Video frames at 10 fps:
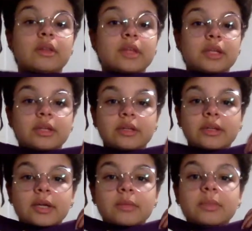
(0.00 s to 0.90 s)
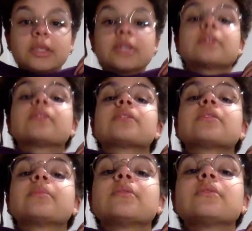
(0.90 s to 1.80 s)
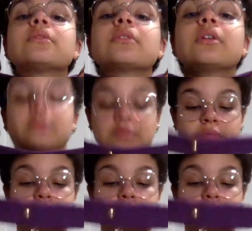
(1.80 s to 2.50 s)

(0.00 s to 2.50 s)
the little neck piece that's supposed to go